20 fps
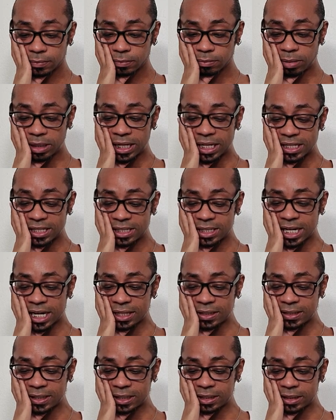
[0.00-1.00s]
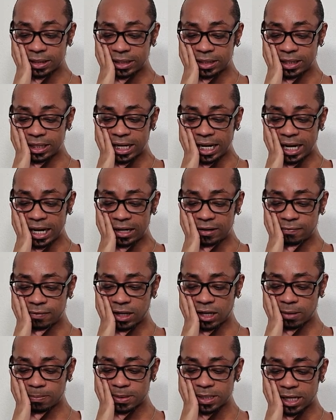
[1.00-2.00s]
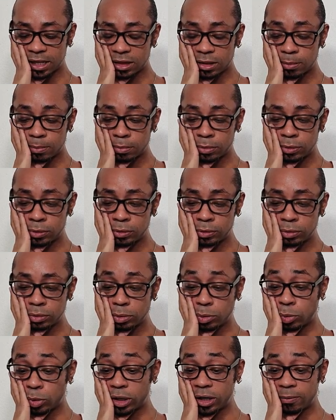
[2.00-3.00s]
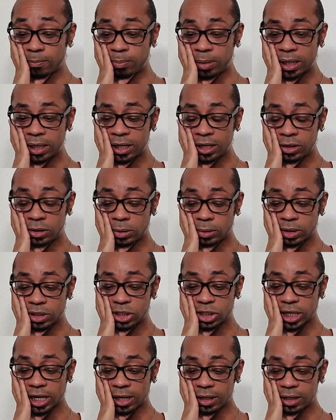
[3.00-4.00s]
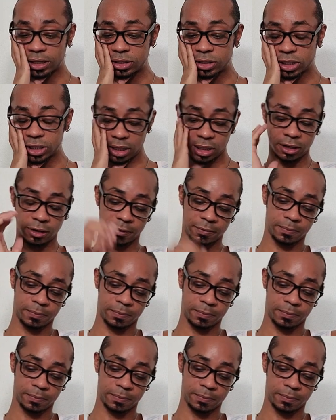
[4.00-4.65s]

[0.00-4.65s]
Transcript: Because technically, the Eight of Cups and the Moon would have been in your challenge here.